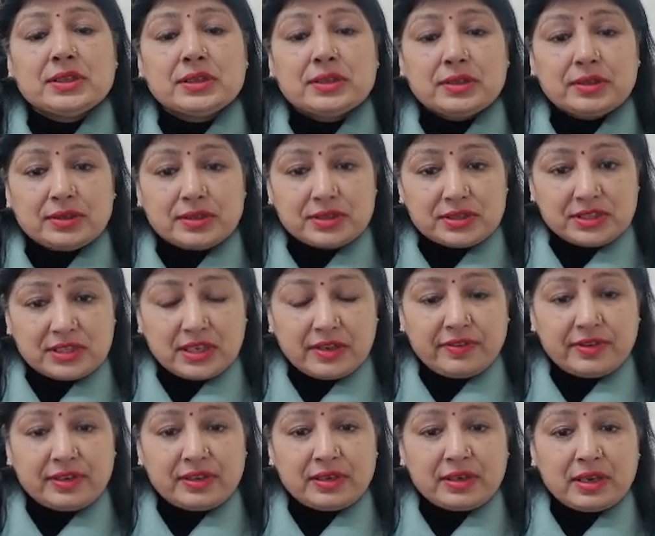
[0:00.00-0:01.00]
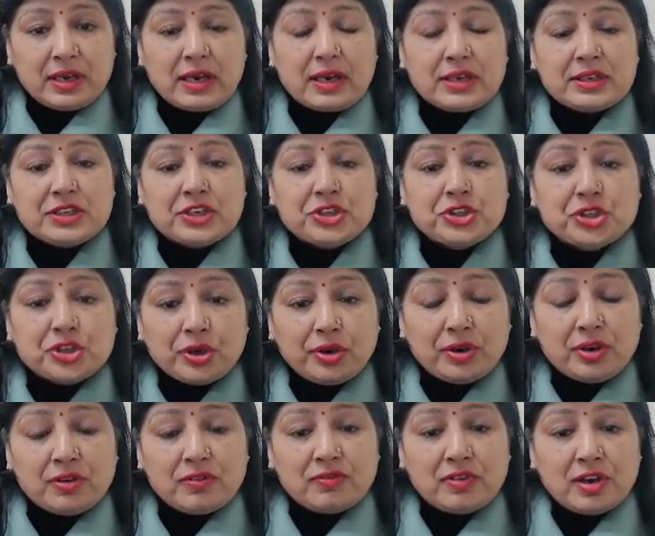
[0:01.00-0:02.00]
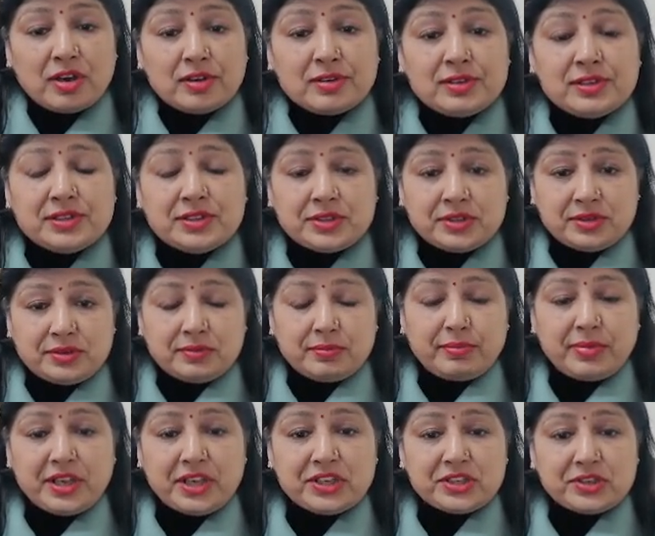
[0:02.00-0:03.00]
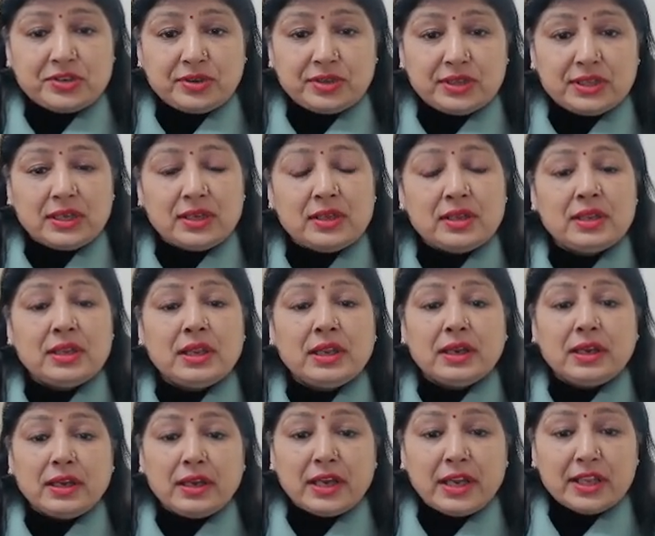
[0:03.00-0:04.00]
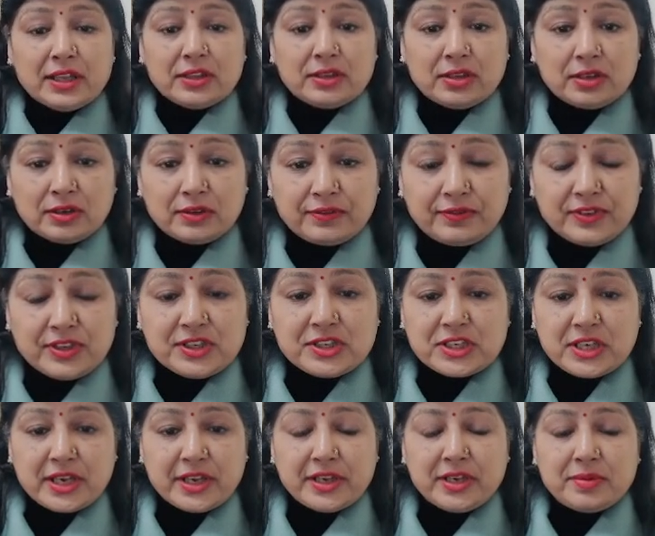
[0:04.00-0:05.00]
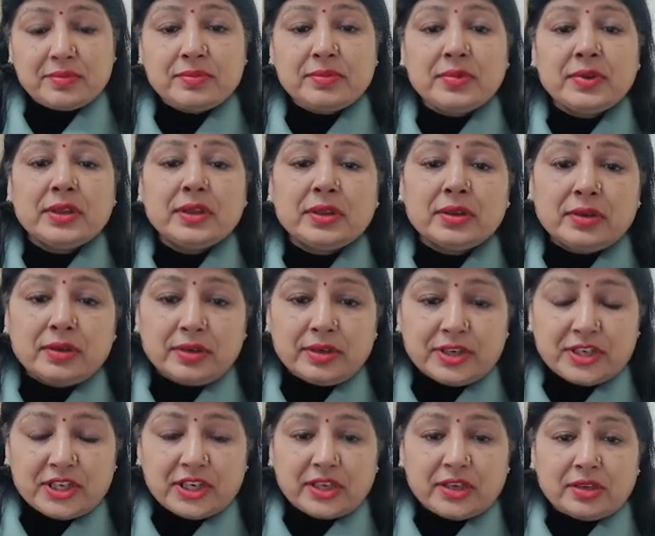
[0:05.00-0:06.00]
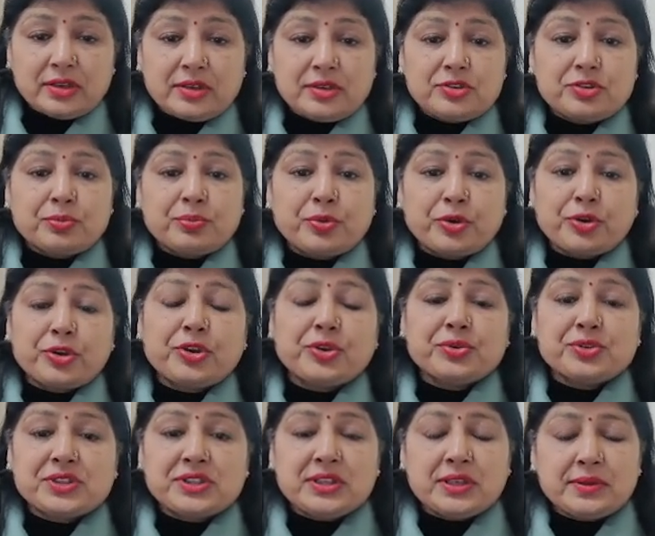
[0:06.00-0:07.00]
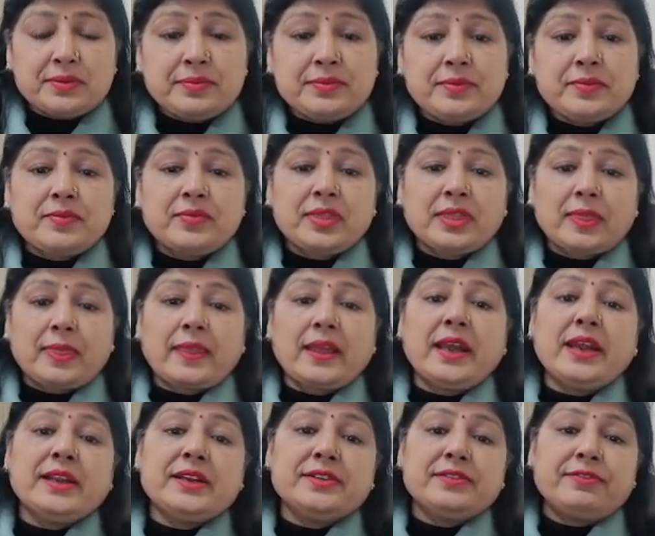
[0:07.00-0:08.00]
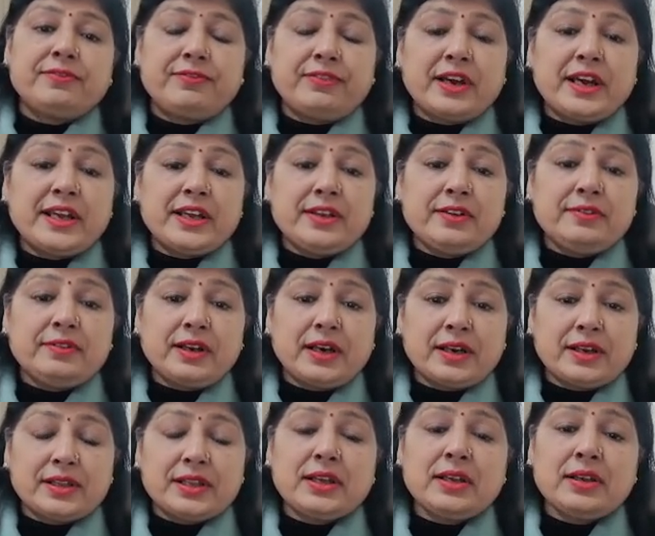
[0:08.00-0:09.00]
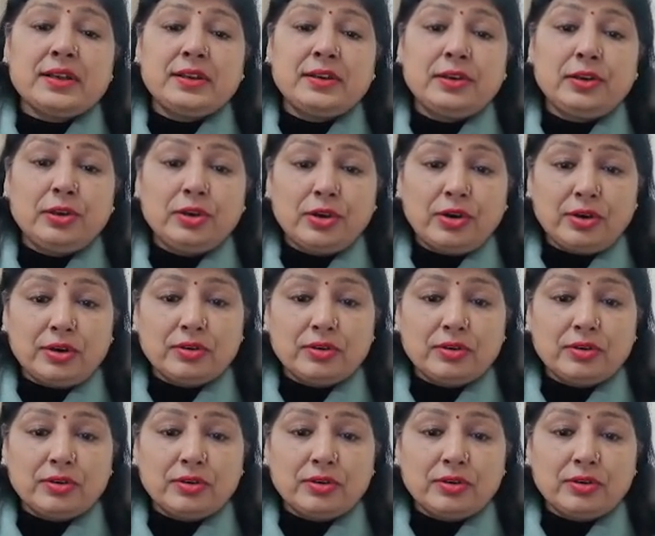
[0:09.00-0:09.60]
7 are the short vowels based on the length of the time taken to produce them, and 5 are the long